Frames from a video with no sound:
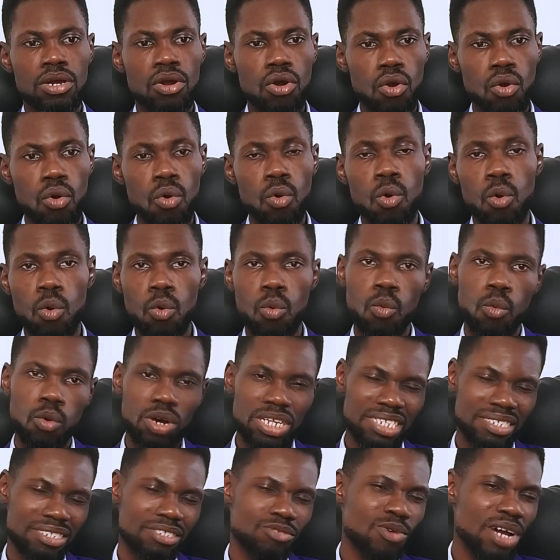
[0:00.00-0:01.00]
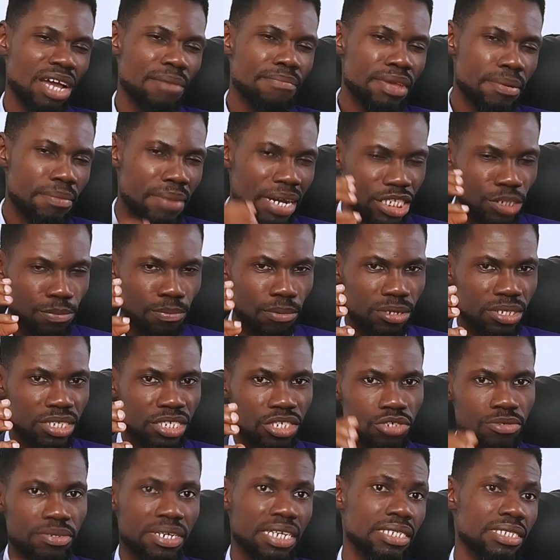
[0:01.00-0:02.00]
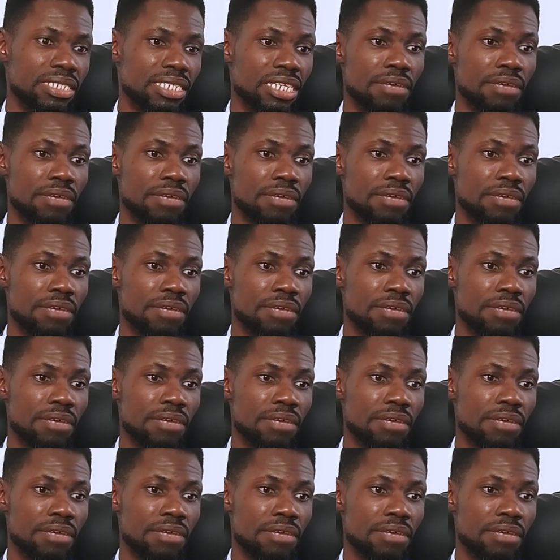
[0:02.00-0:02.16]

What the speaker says: What do I mean by spotting trends?